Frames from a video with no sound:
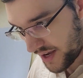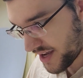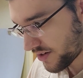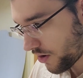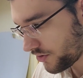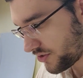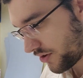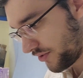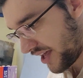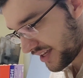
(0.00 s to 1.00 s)
And
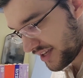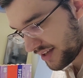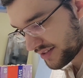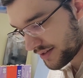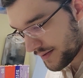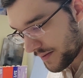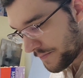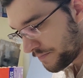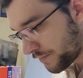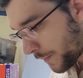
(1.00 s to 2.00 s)
also that kit,
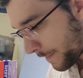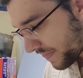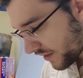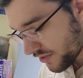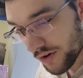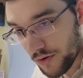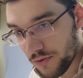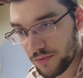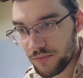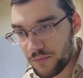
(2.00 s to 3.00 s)

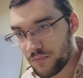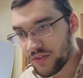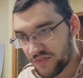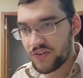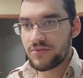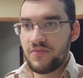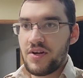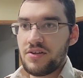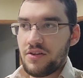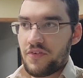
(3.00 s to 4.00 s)
though the
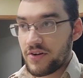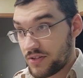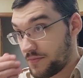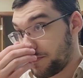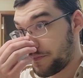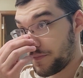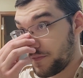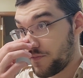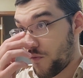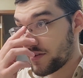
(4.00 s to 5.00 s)
first
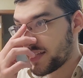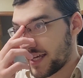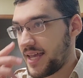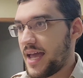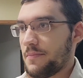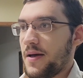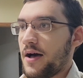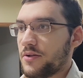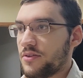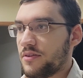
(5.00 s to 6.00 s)
ones that came
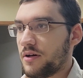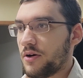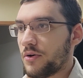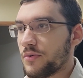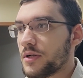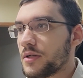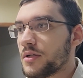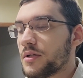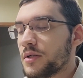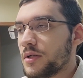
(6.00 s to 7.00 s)
out, though
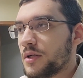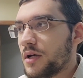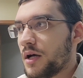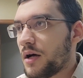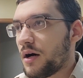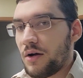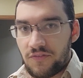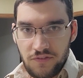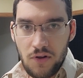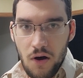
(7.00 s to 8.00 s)

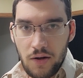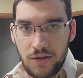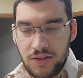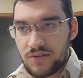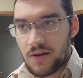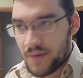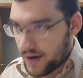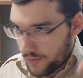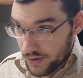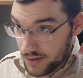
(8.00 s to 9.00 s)
flawed in some
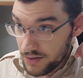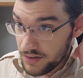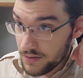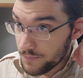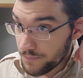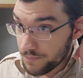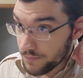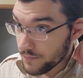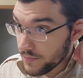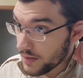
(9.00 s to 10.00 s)
areas,
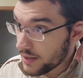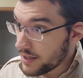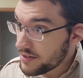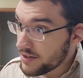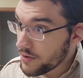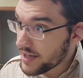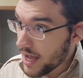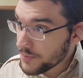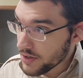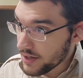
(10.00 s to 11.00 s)
it still
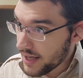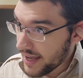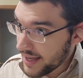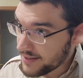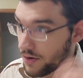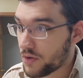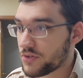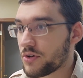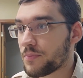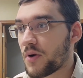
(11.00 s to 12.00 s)
captured it, and it
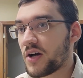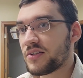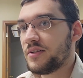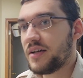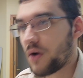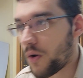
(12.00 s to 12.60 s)
also brought it